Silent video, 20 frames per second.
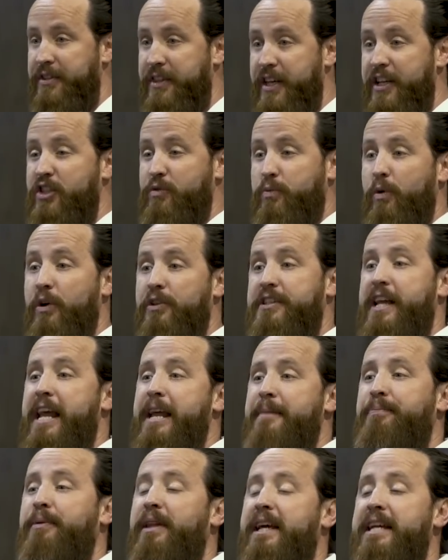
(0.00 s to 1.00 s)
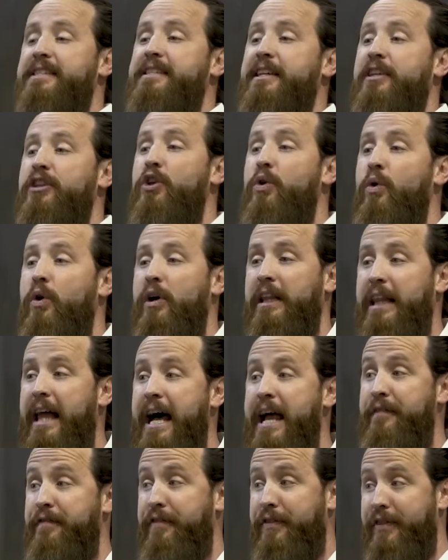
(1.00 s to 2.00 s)
This will take place in your
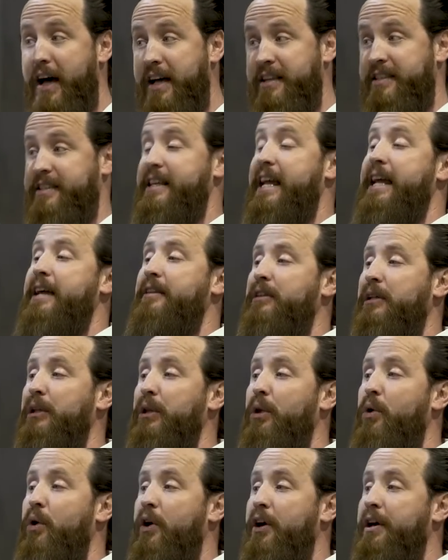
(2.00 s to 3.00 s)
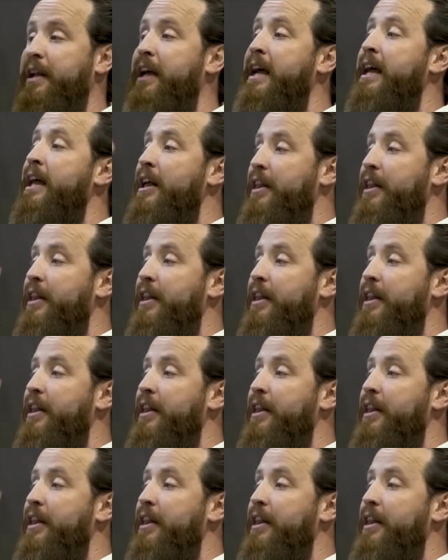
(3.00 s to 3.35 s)
life. Thus saith the Lord.